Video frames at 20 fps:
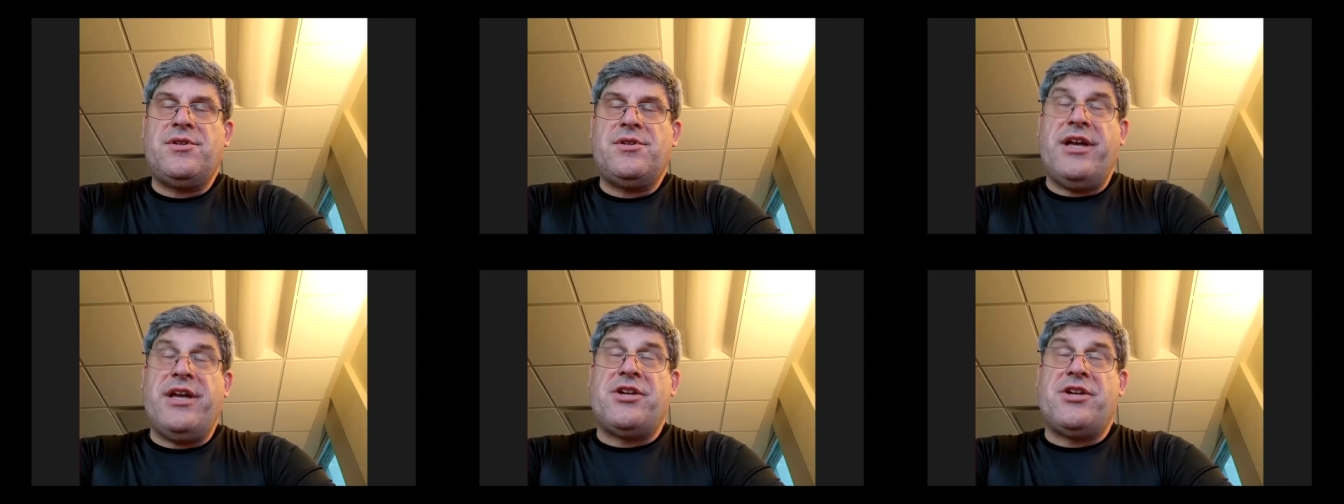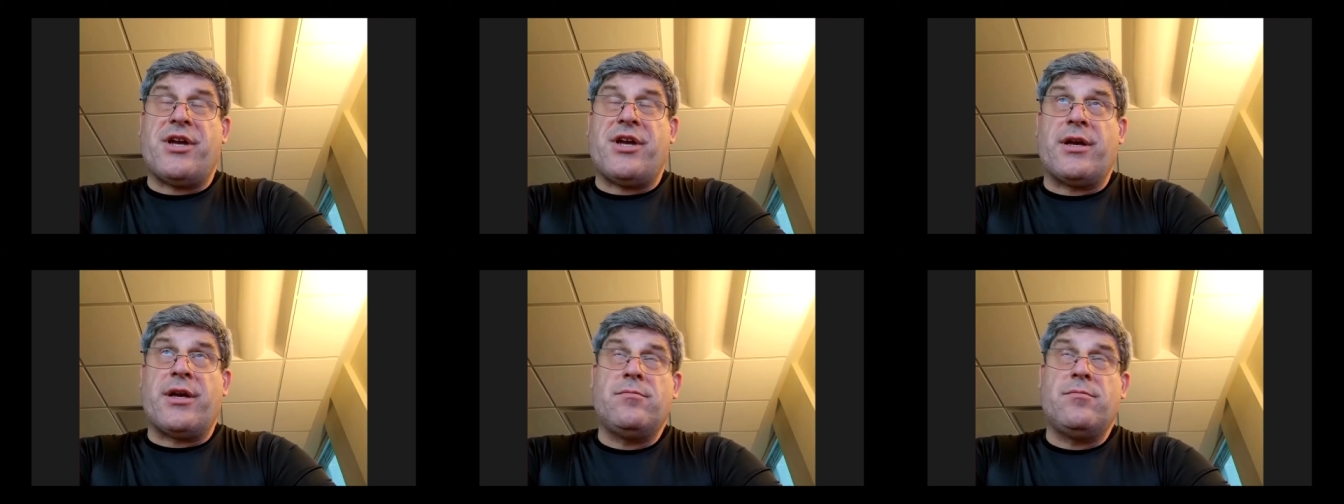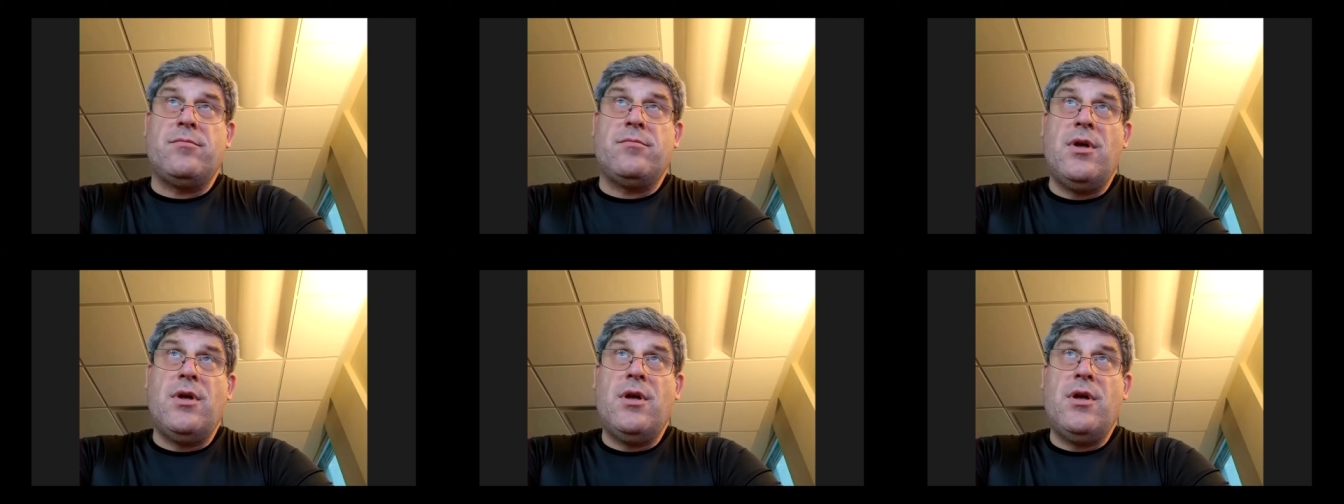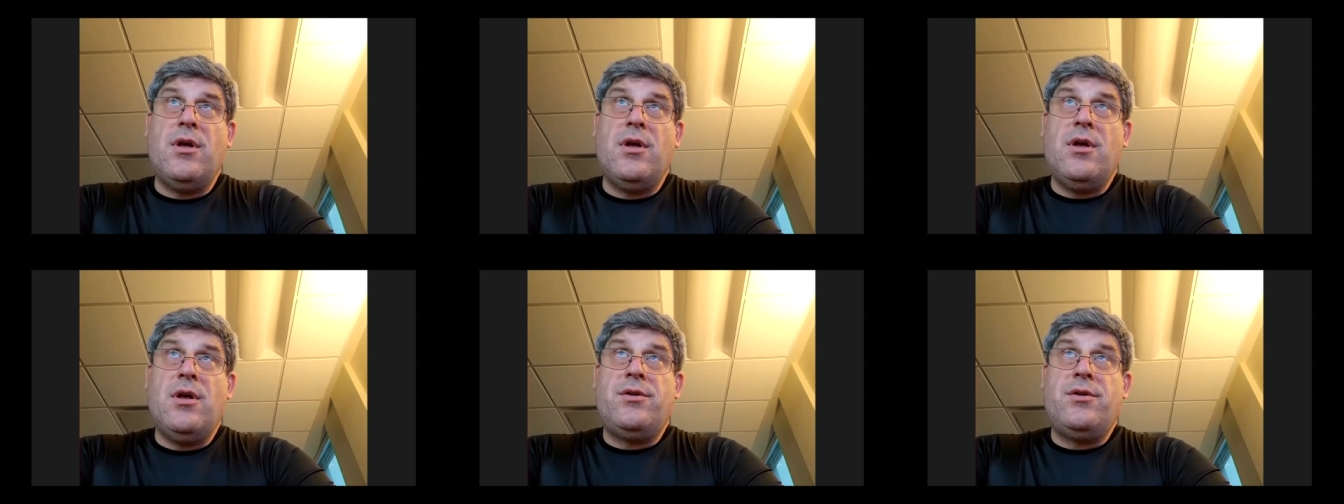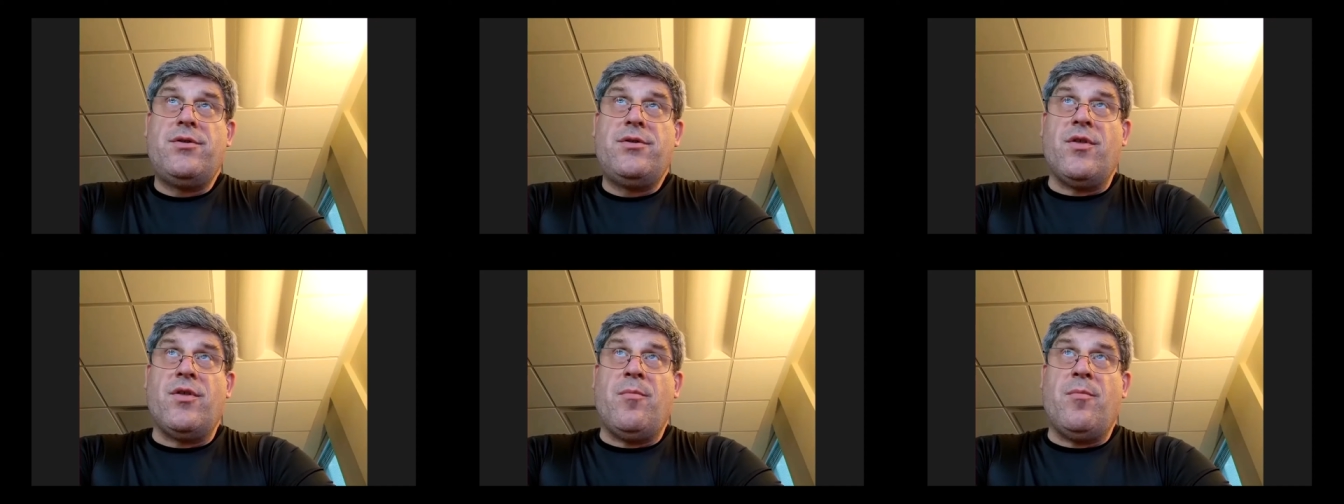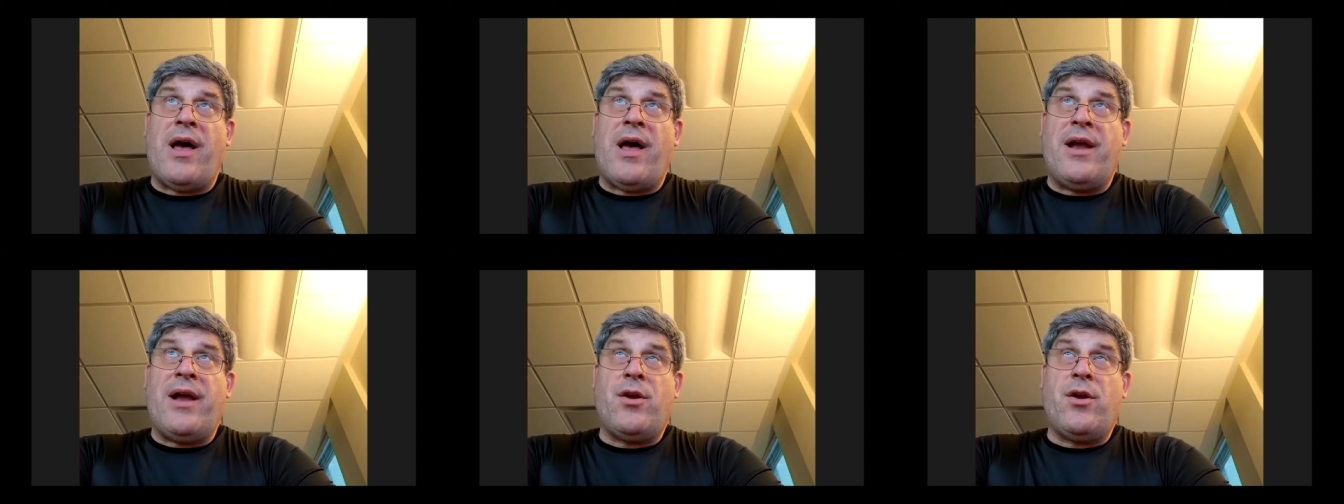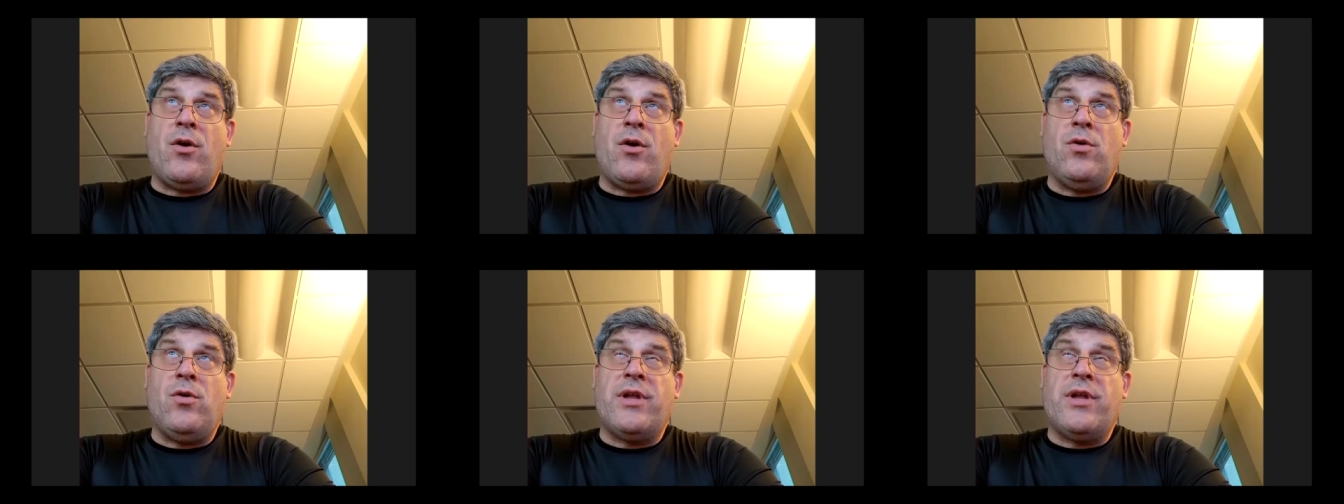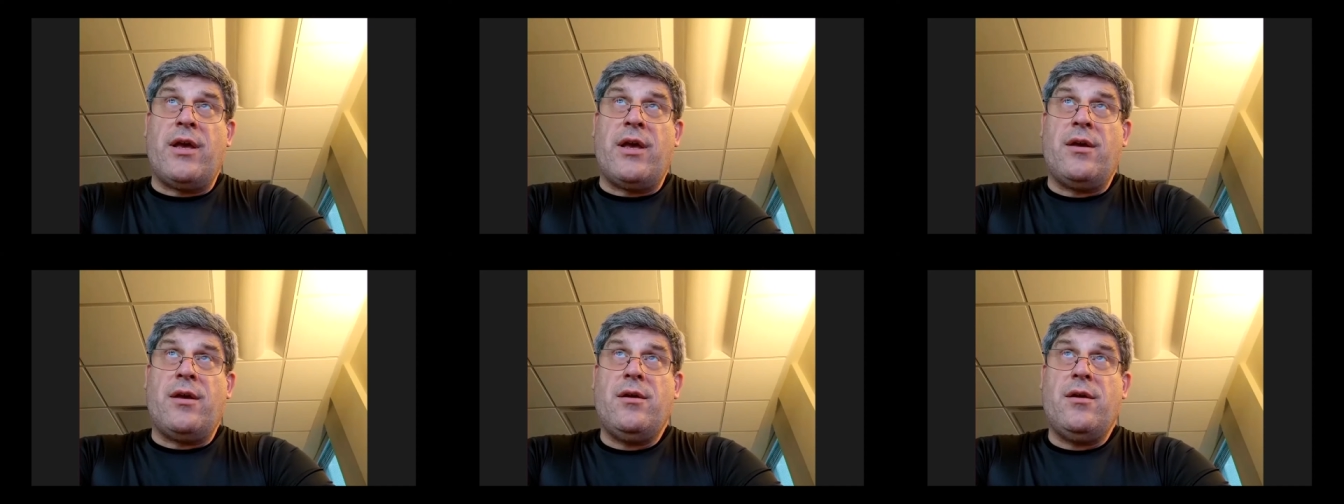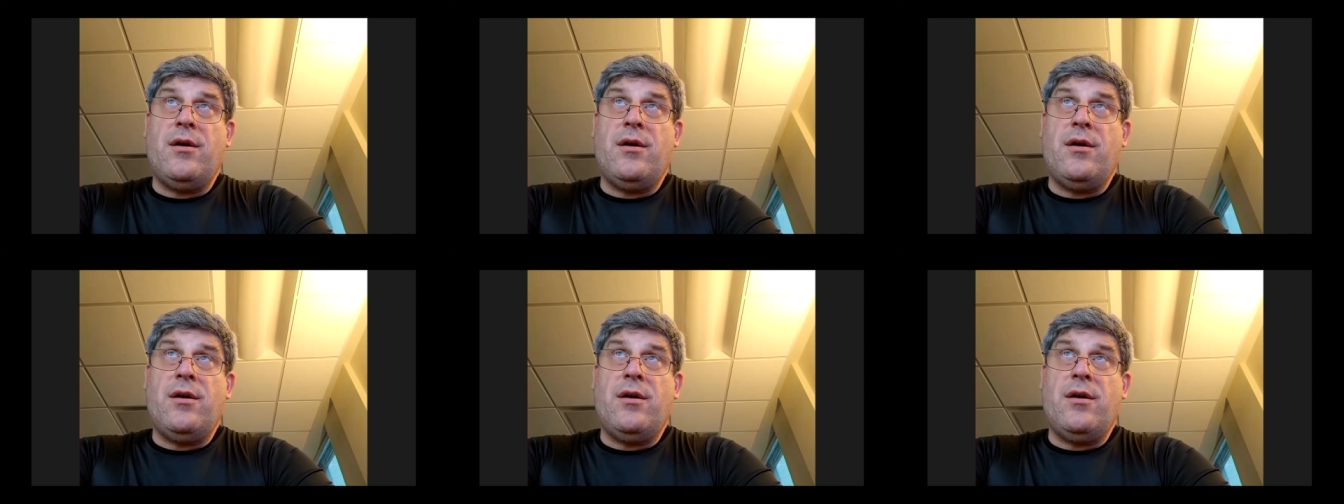teaching to the mind only